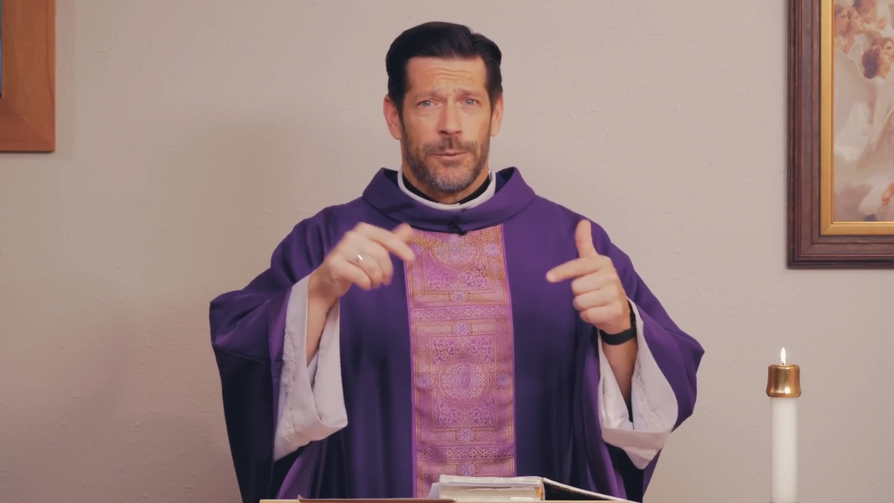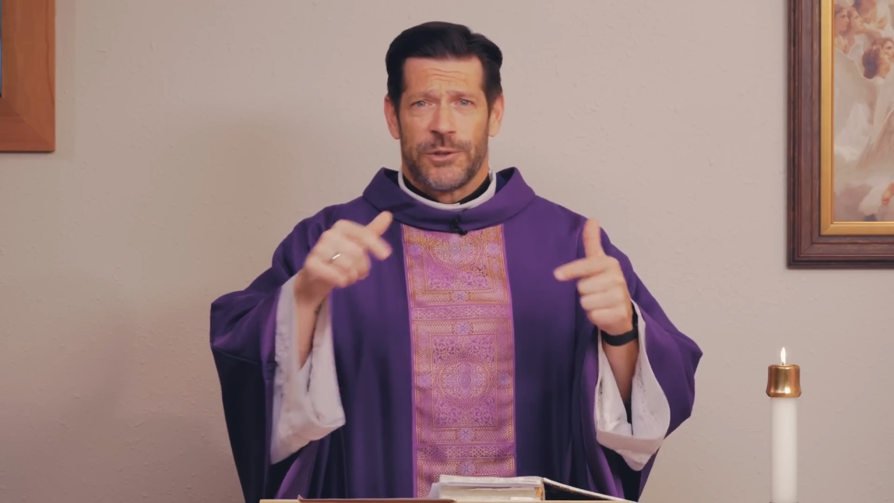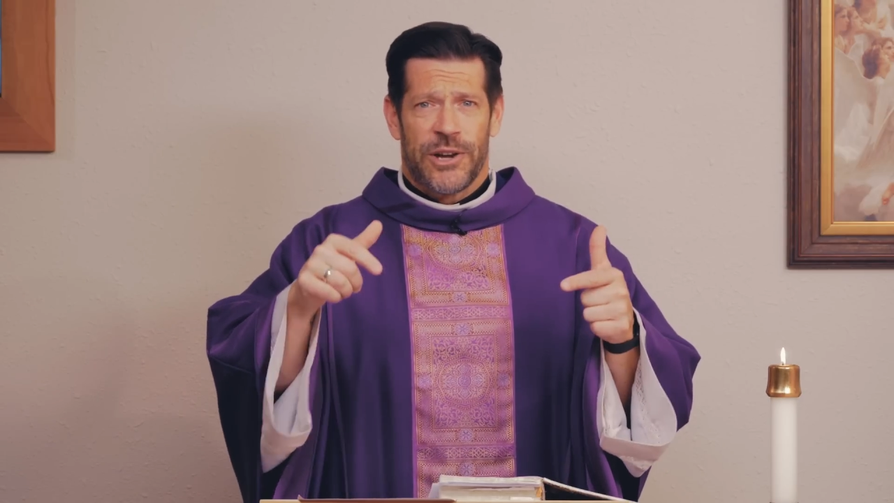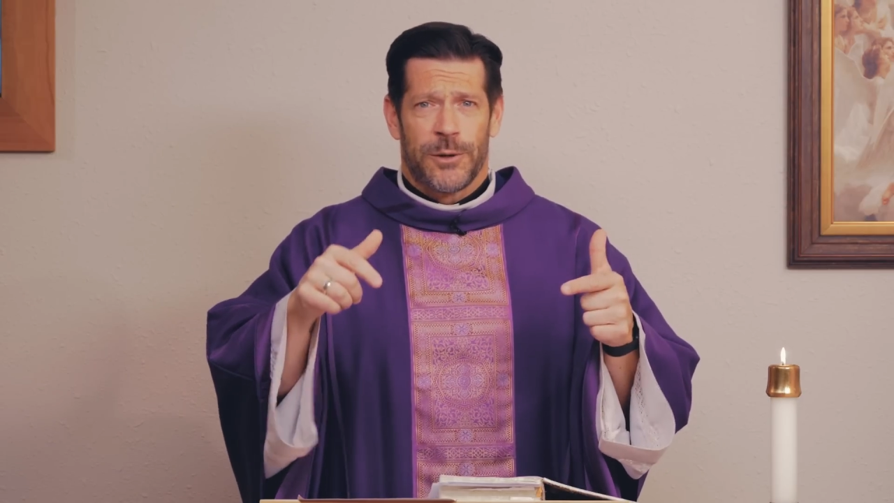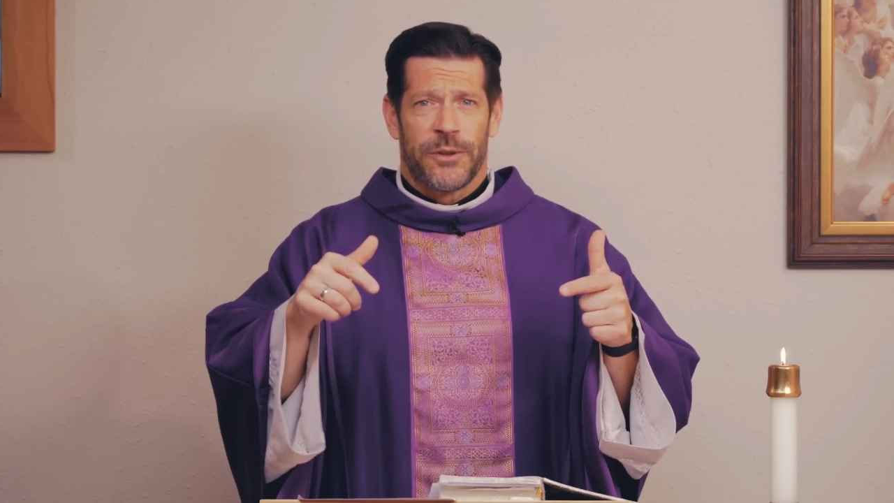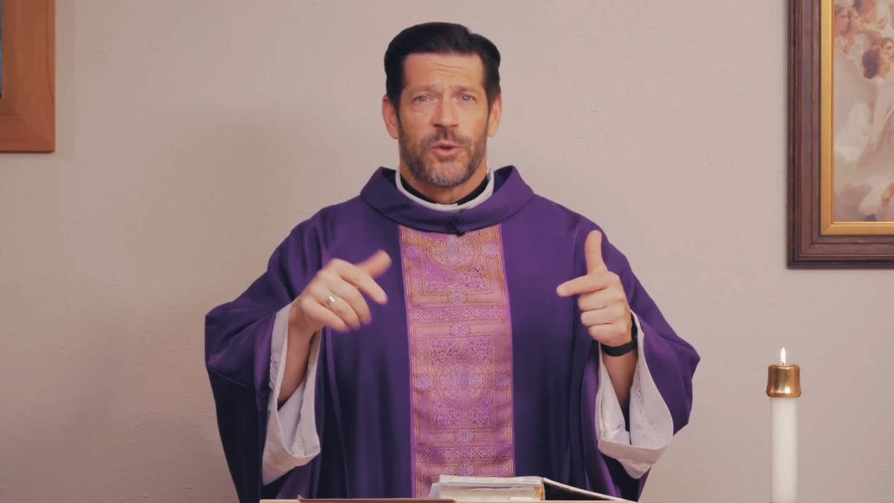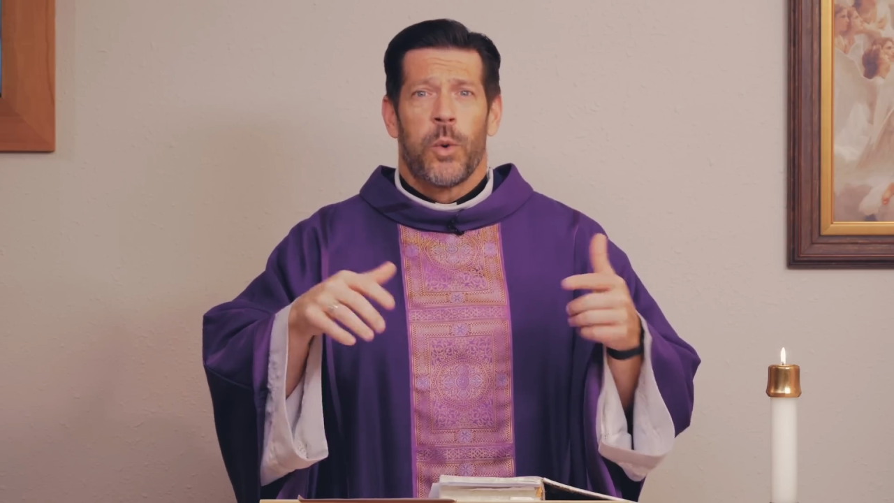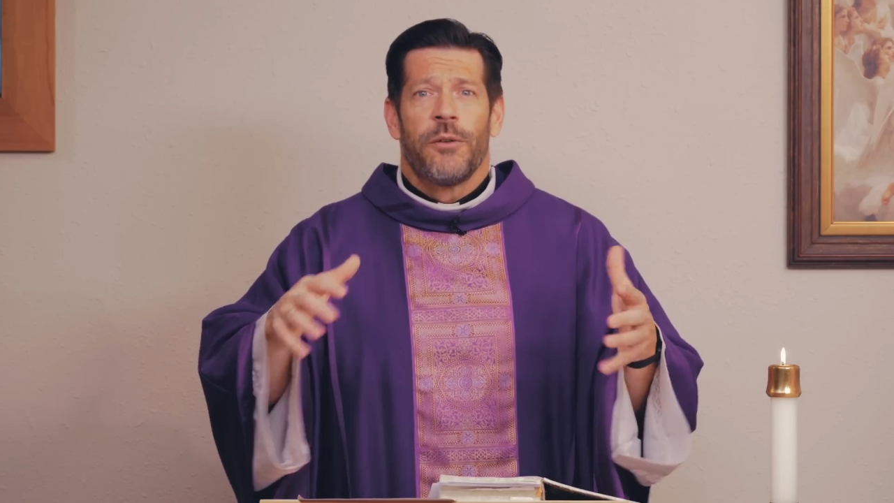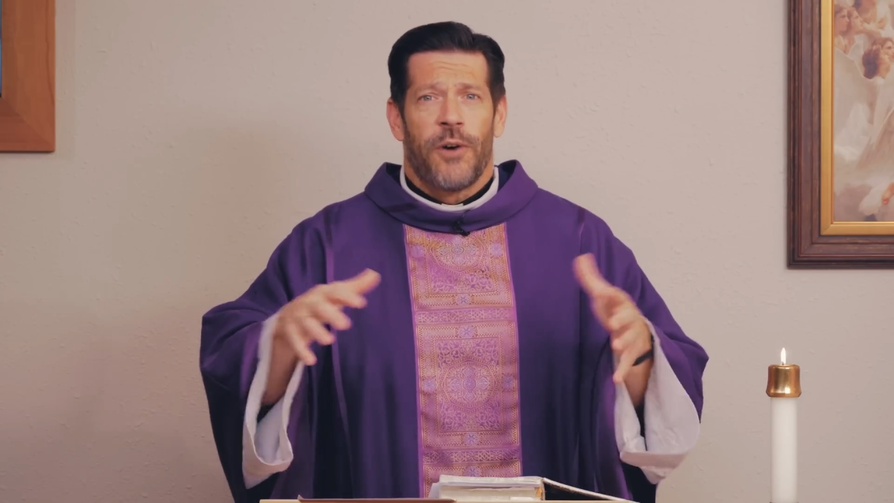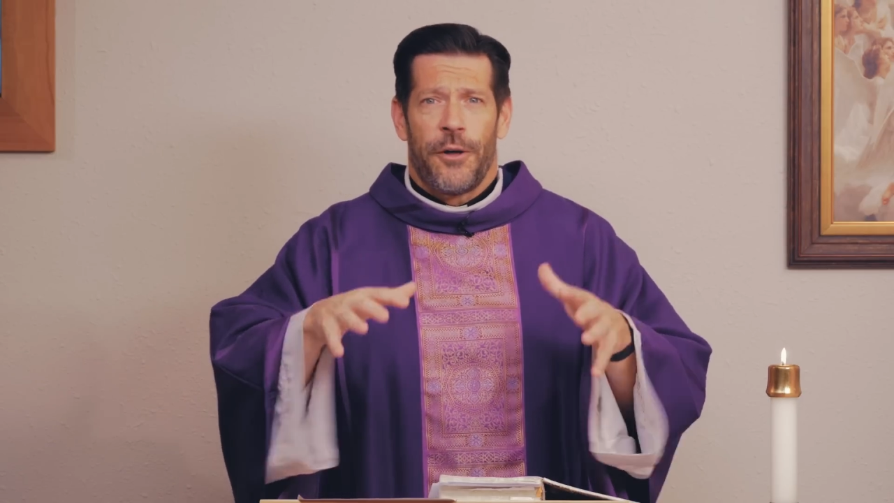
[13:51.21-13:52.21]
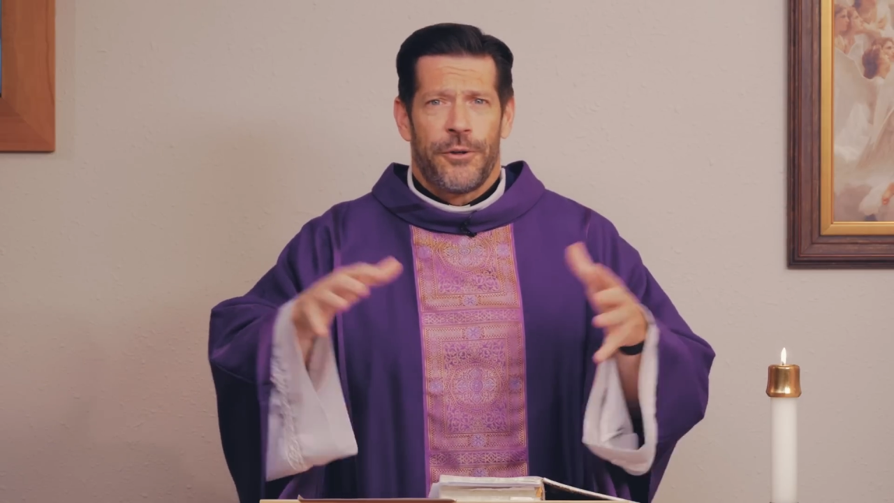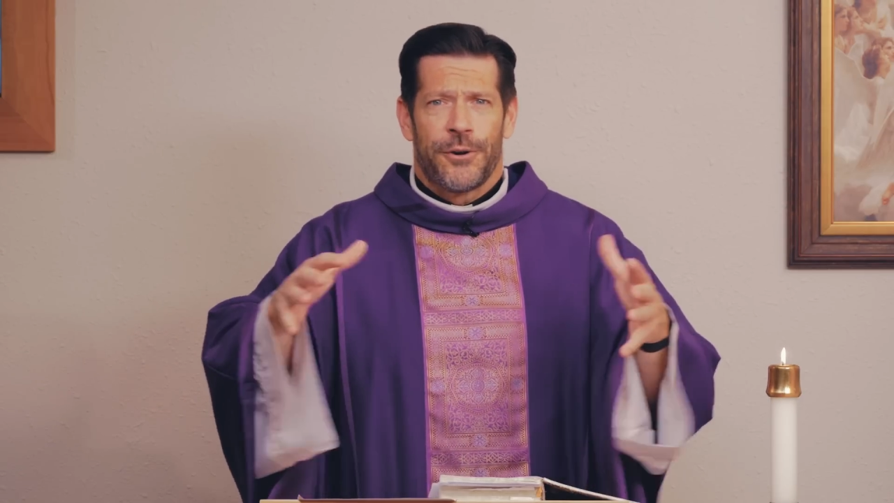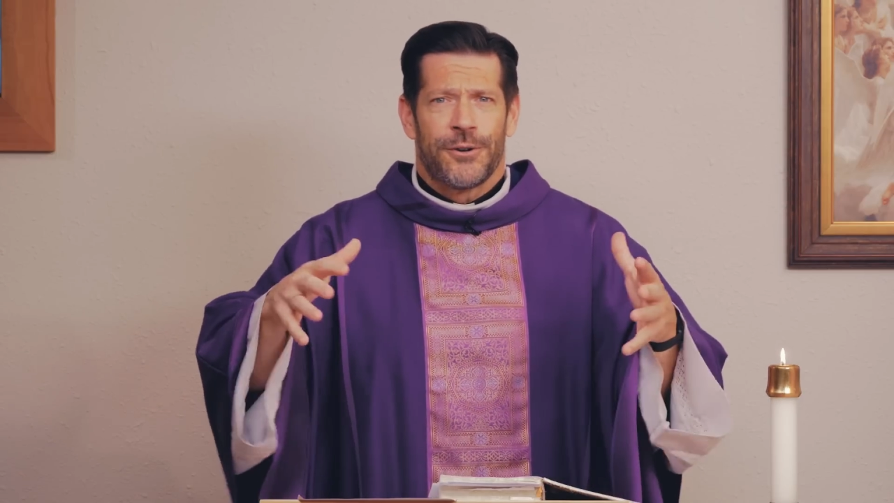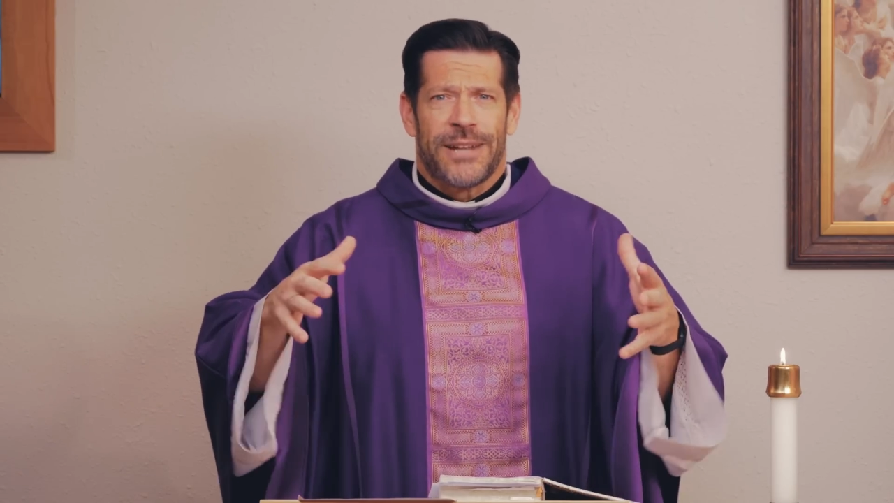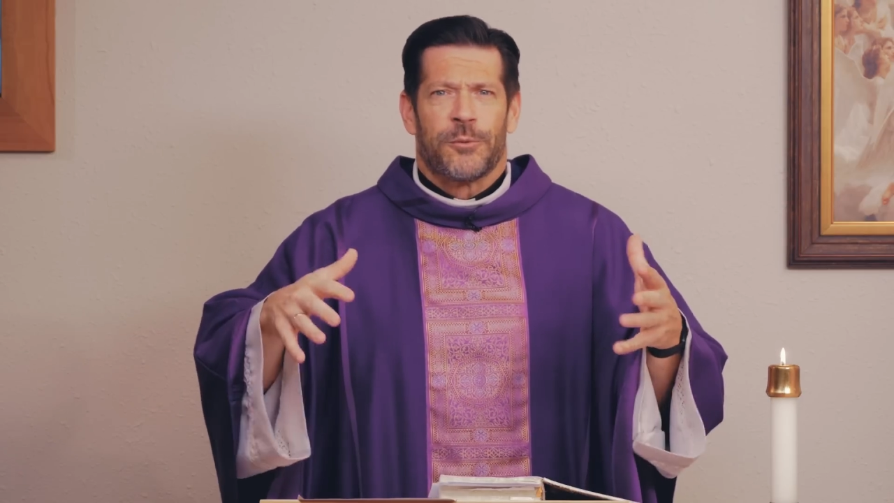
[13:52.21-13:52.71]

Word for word: it was shared with 12 other